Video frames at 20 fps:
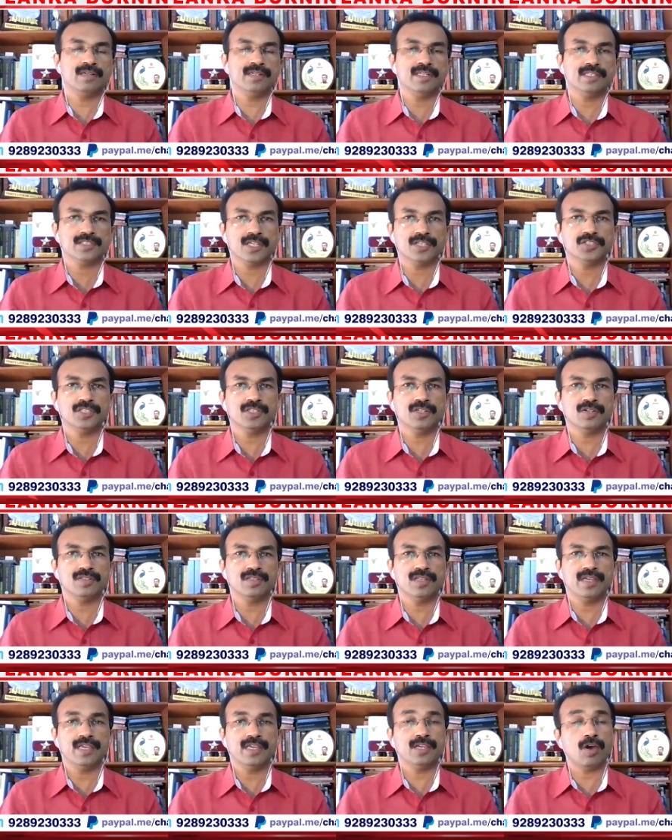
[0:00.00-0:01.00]
uh, discussion on
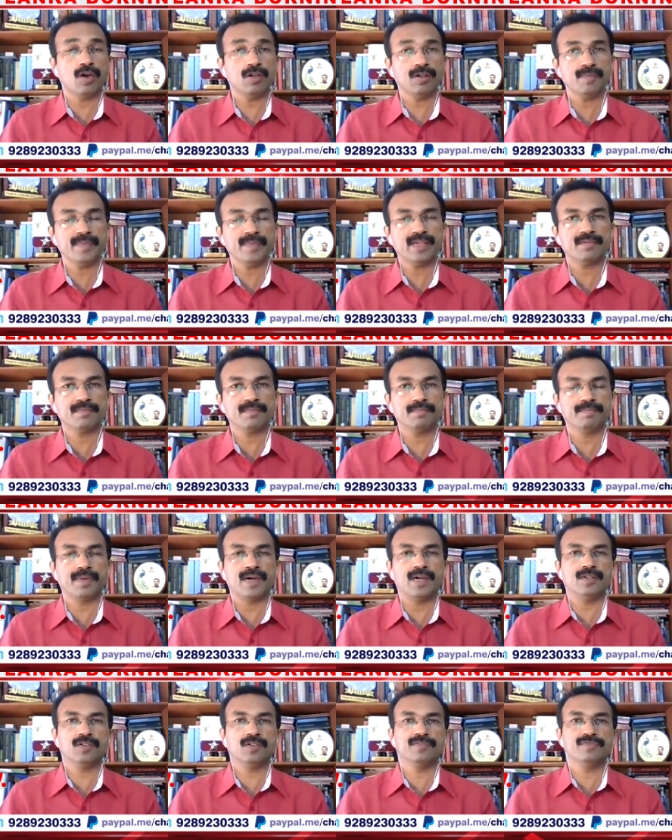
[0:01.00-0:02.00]
the economic
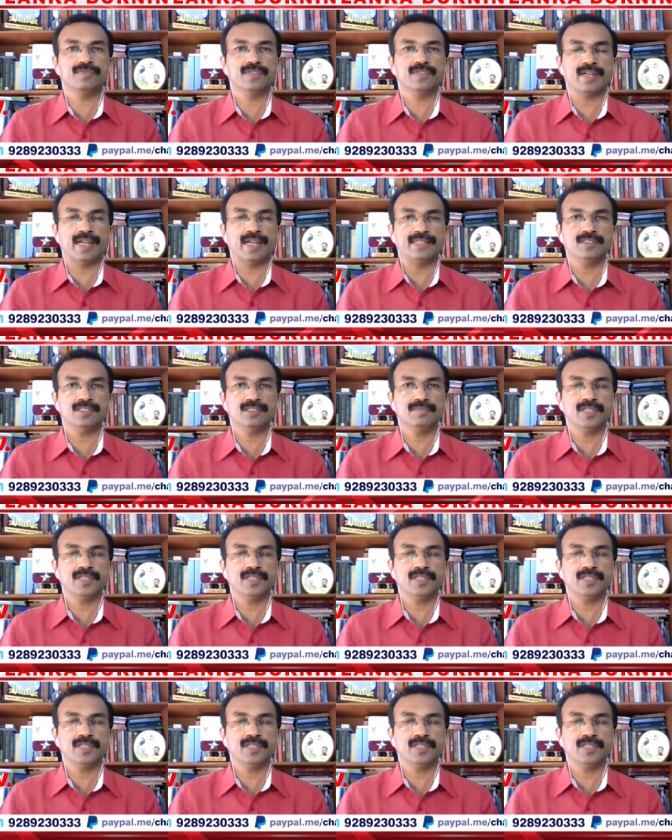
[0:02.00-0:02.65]
part of the crisis.